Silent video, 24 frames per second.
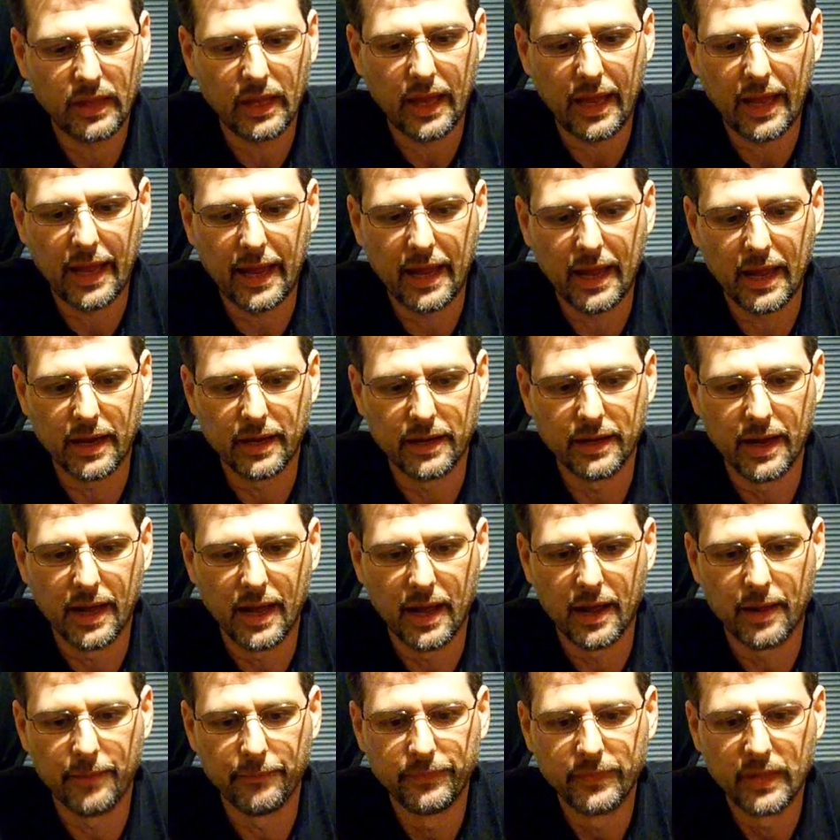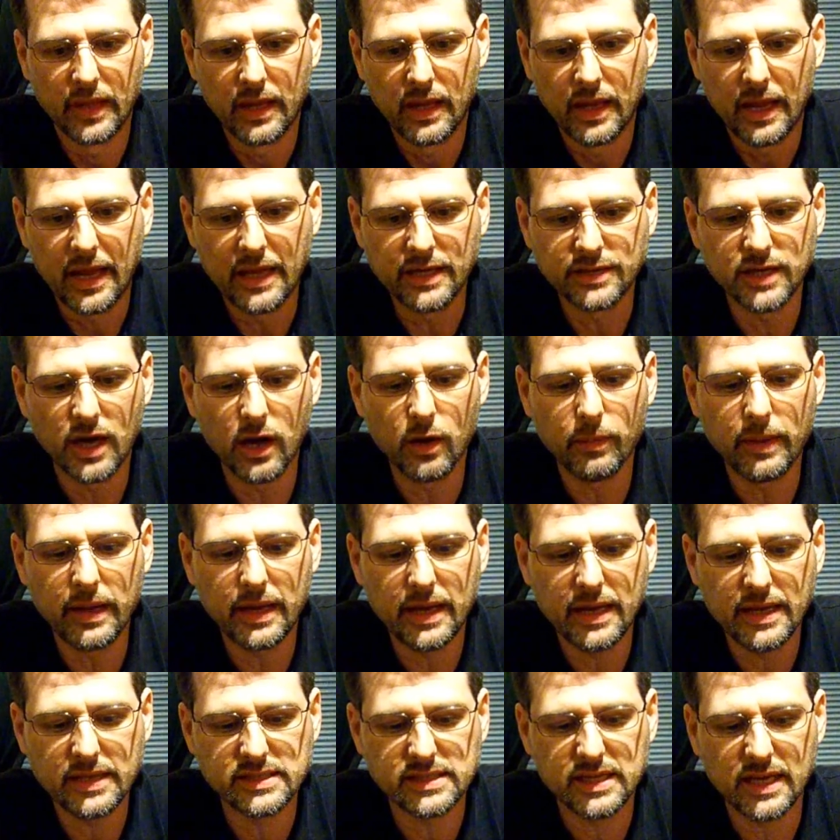and he told me,
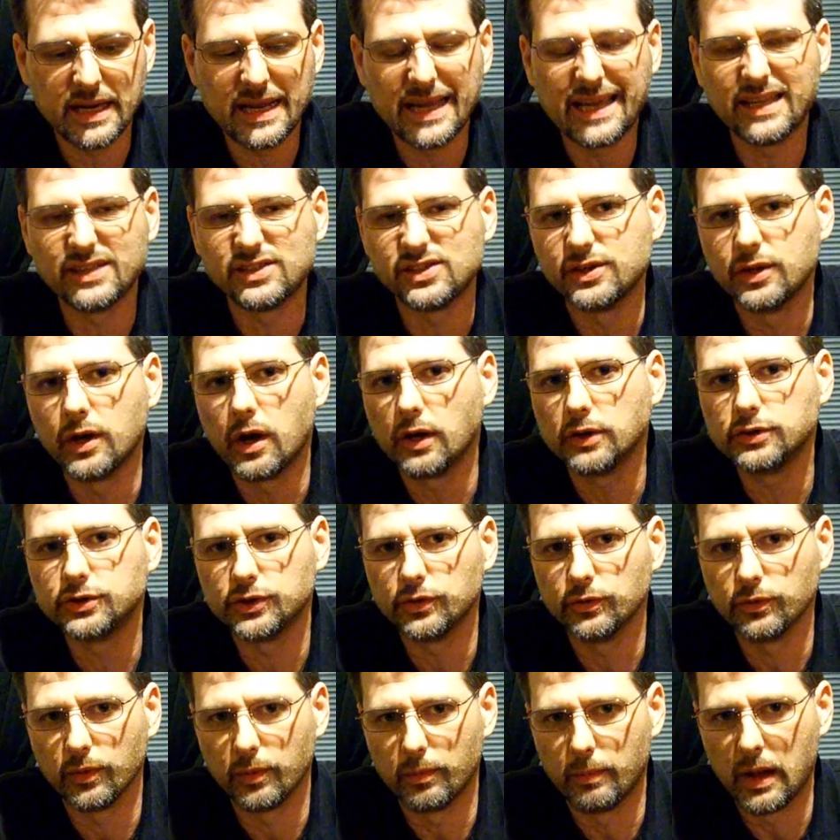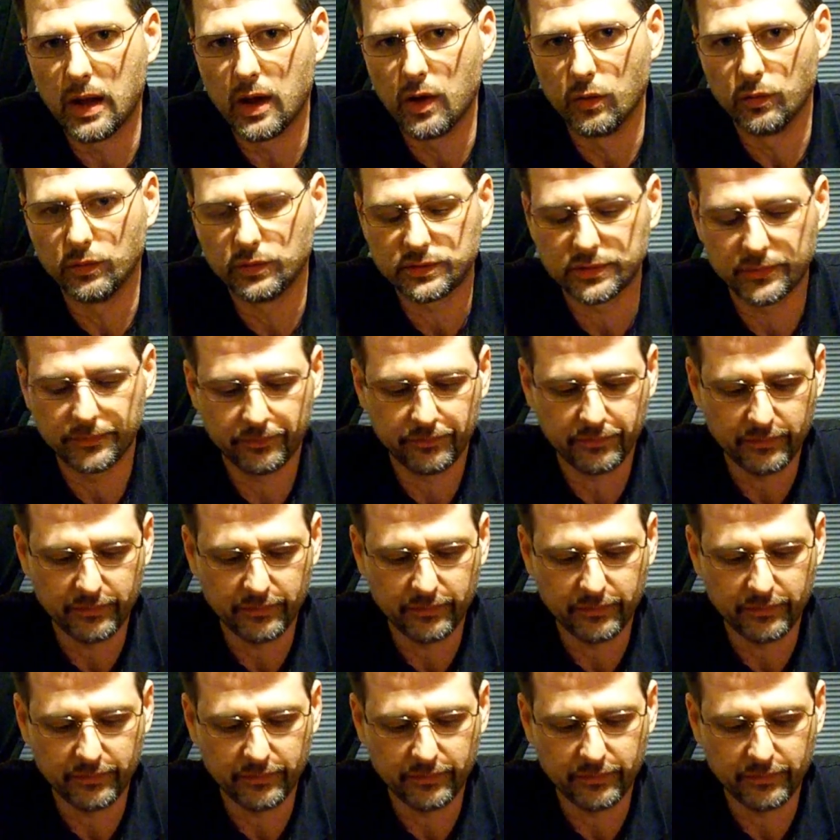he said, it's not your remote,